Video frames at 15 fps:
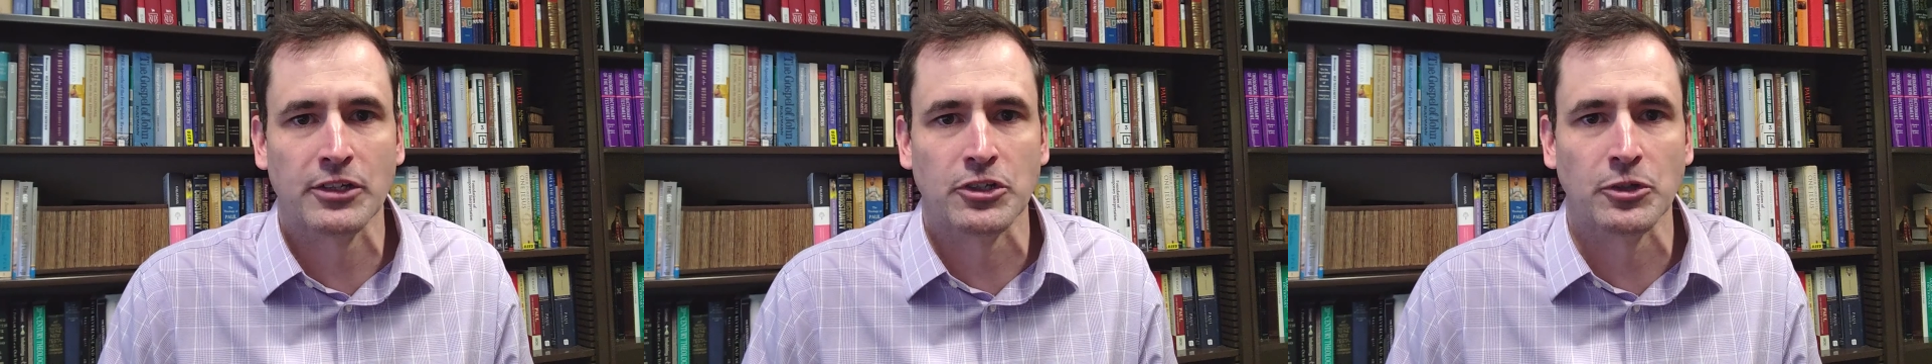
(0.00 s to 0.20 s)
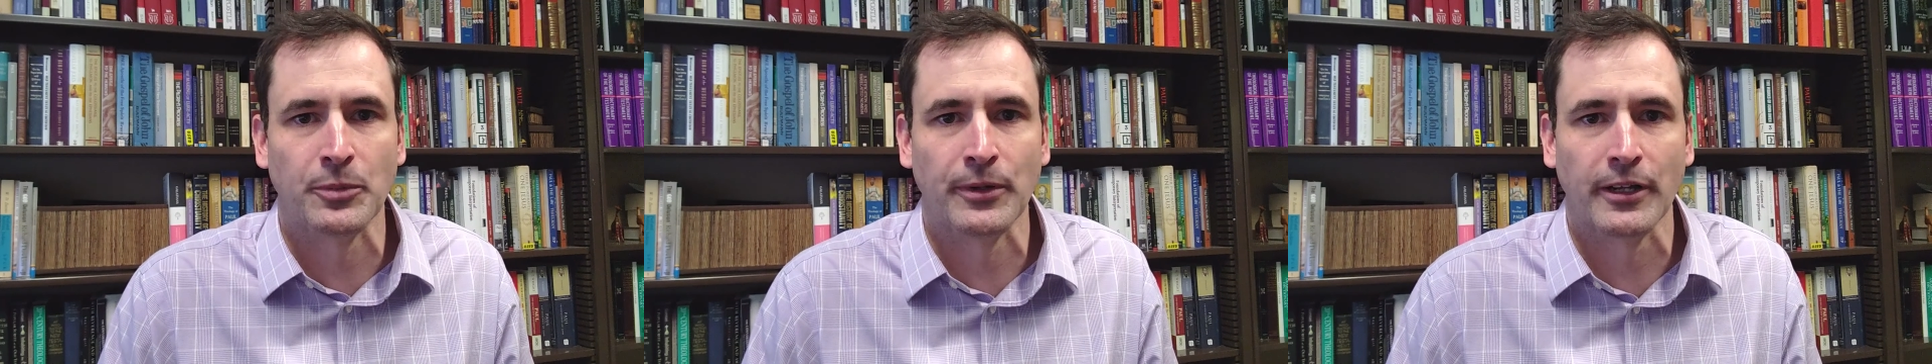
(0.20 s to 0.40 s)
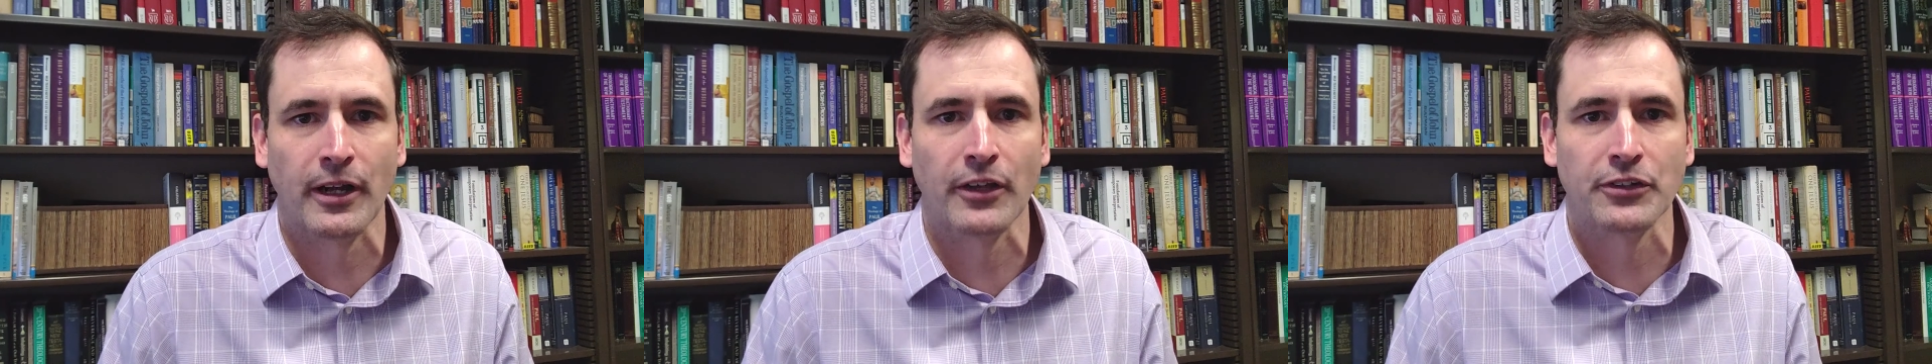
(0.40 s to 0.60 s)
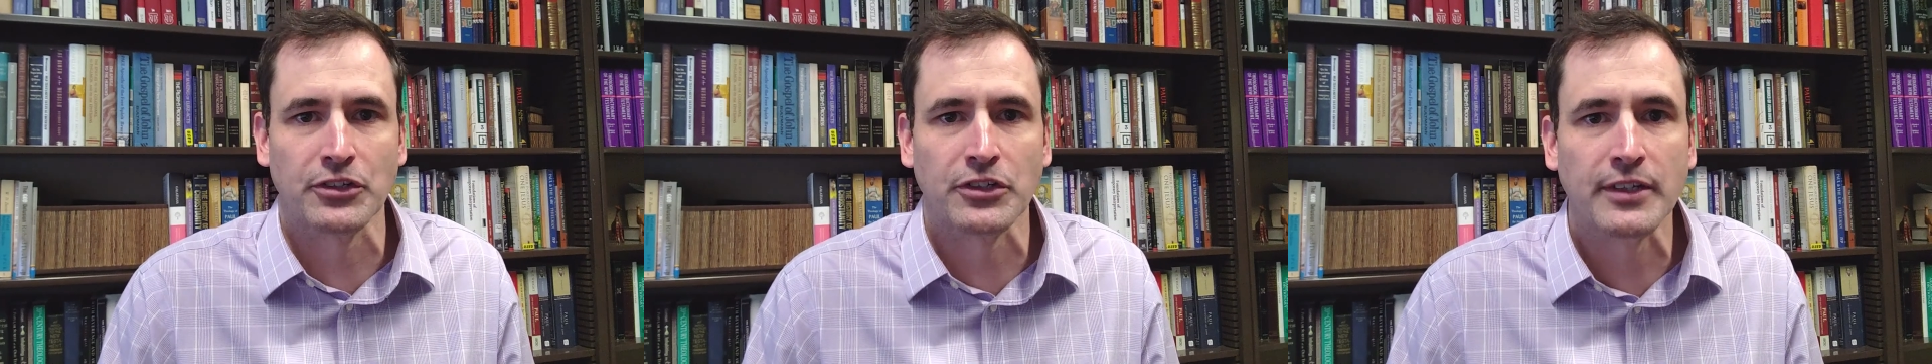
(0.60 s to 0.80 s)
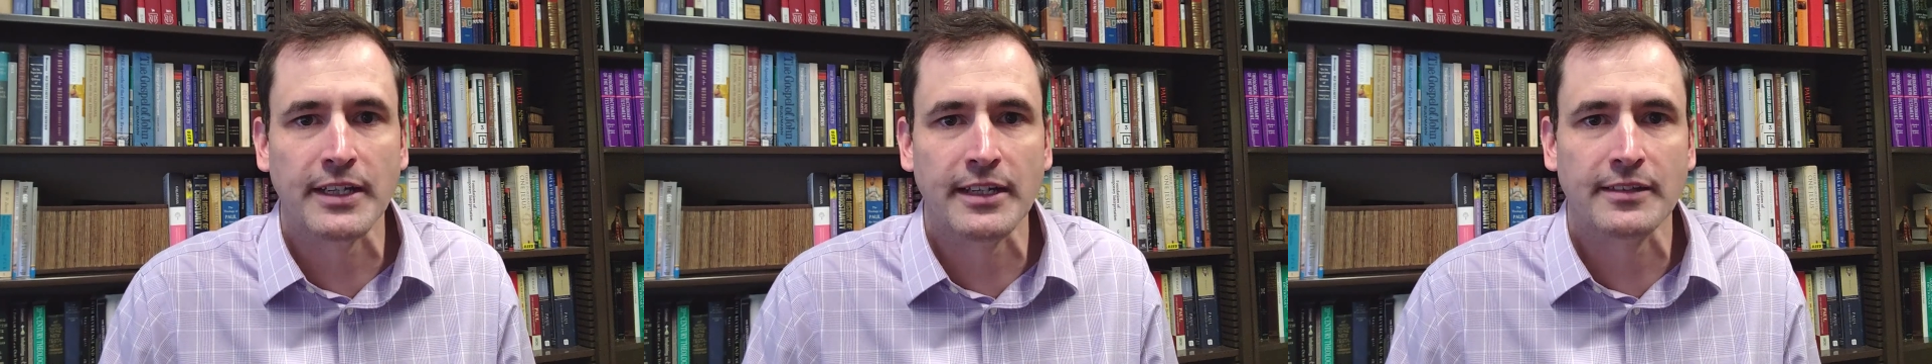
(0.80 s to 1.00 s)
to put
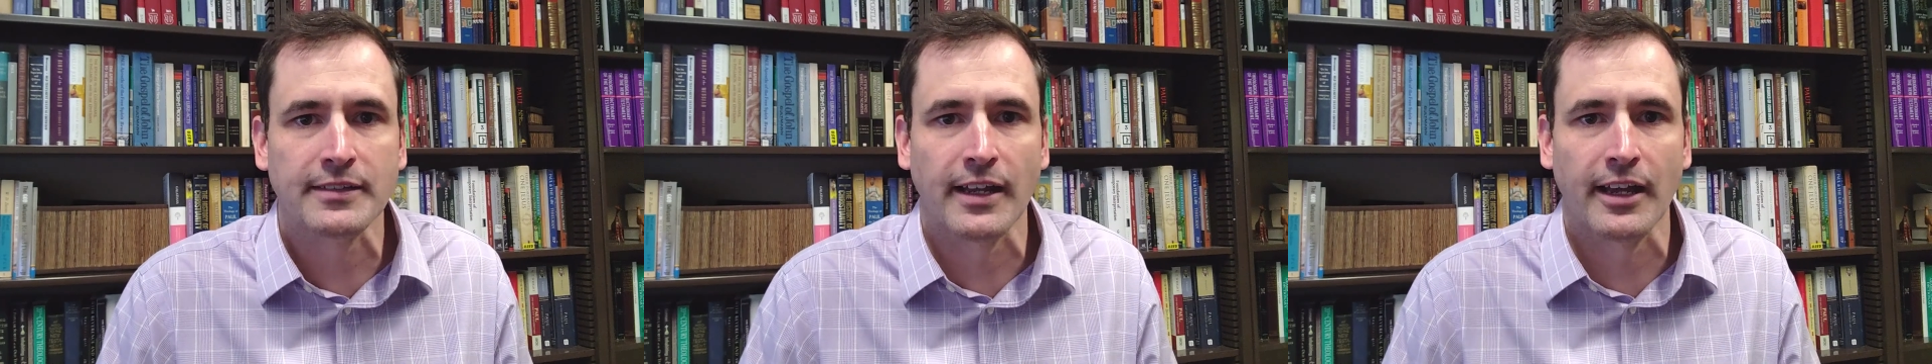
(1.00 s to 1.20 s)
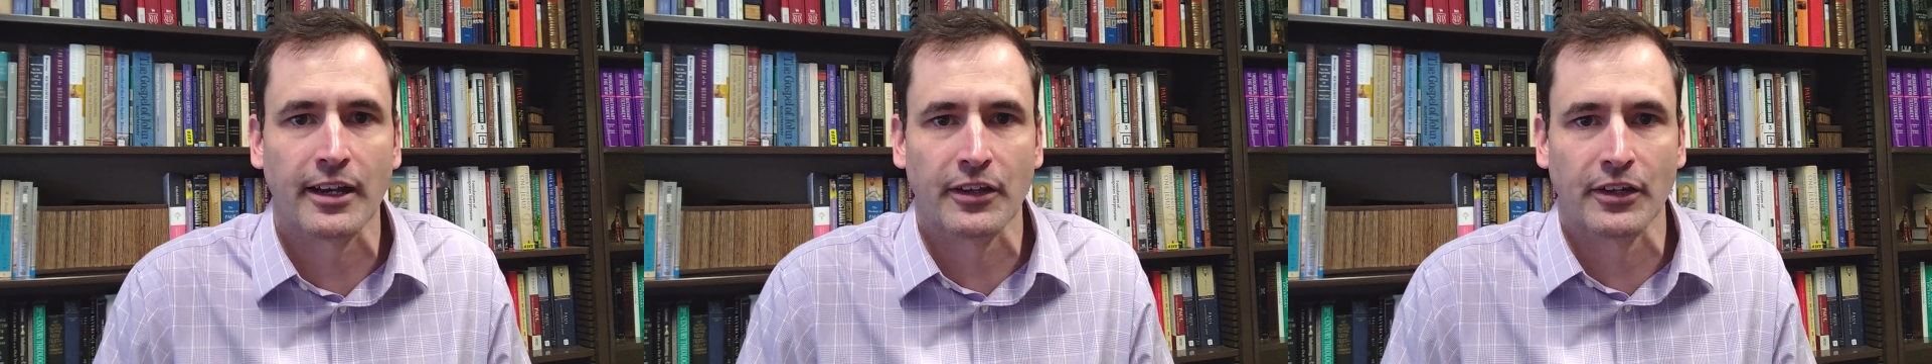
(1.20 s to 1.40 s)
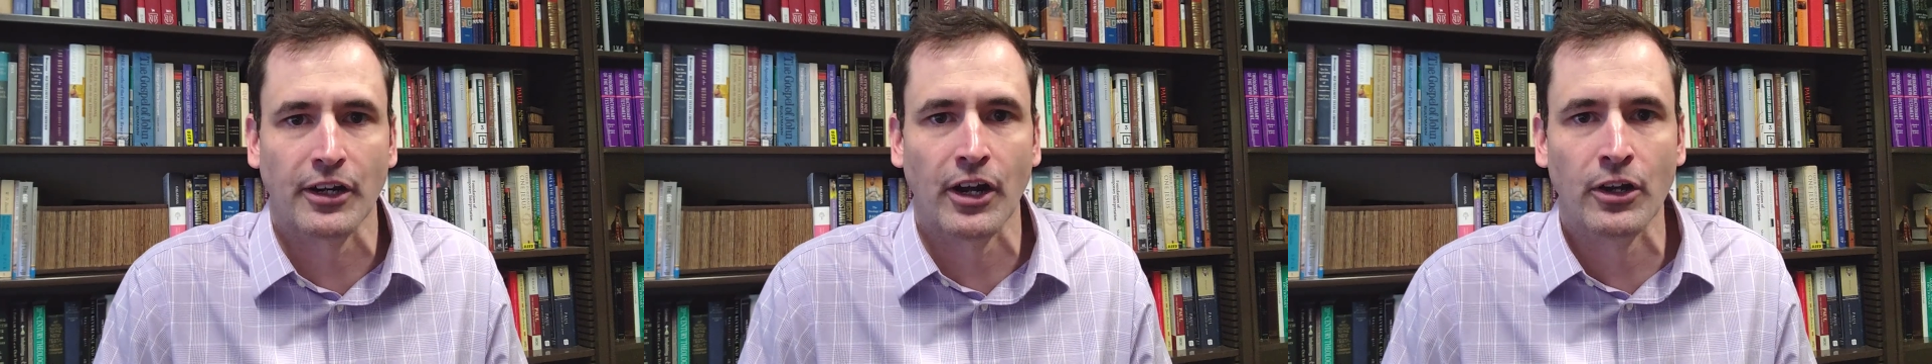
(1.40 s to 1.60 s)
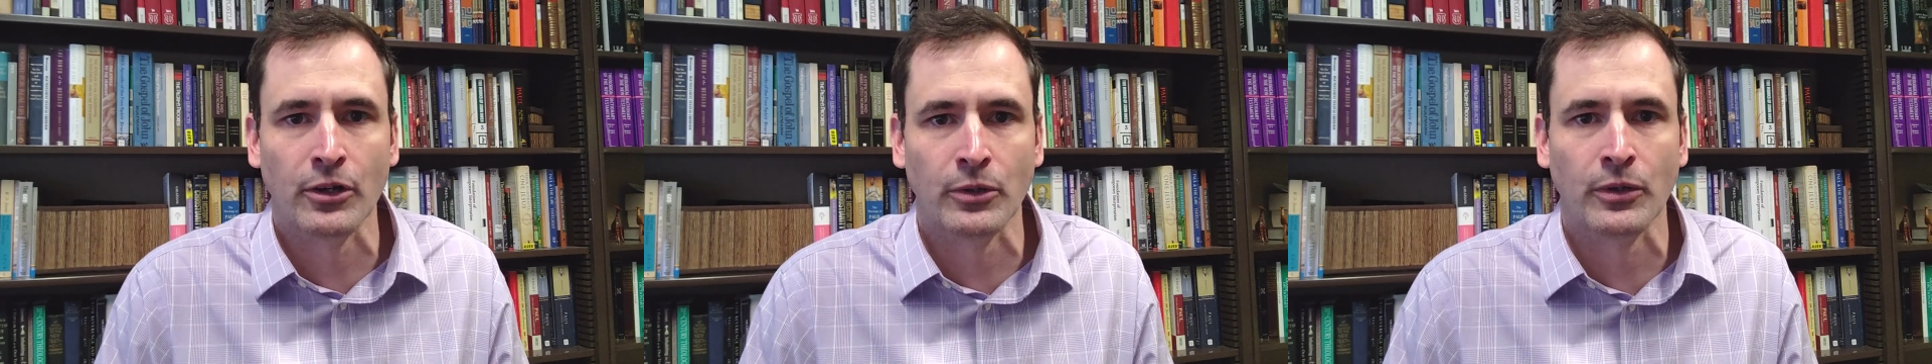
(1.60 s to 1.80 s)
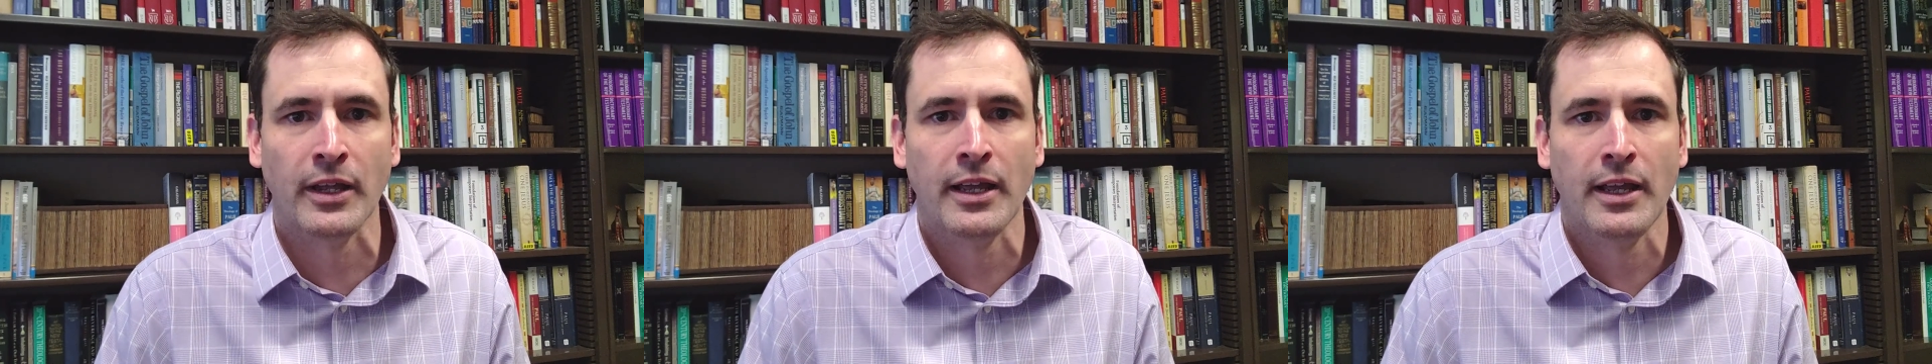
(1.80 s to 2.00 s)
others' needs ahead of their
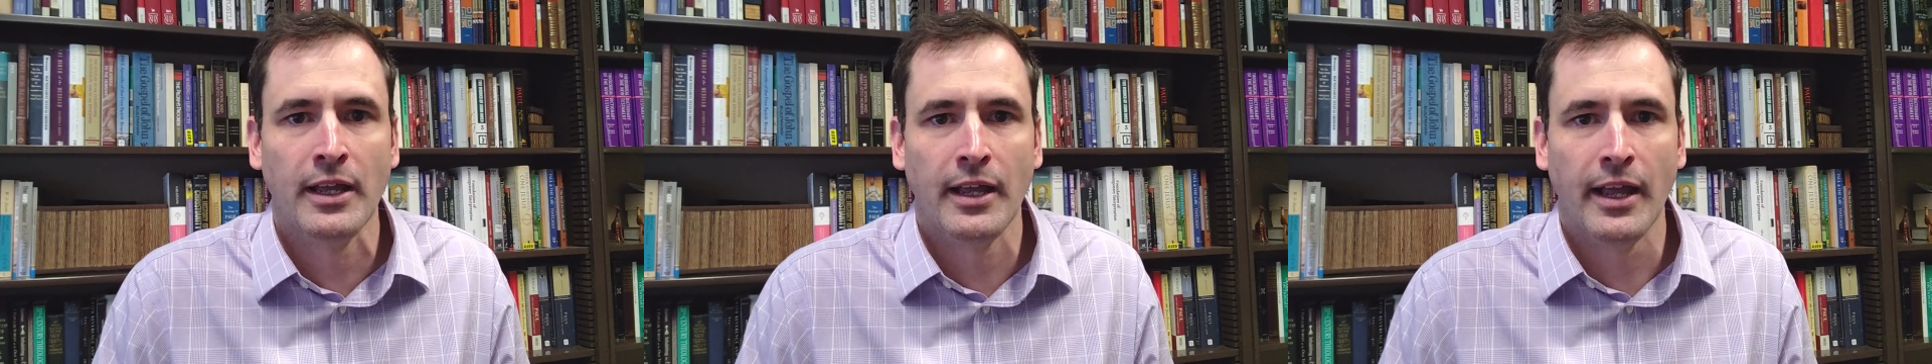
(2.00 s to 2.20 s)
own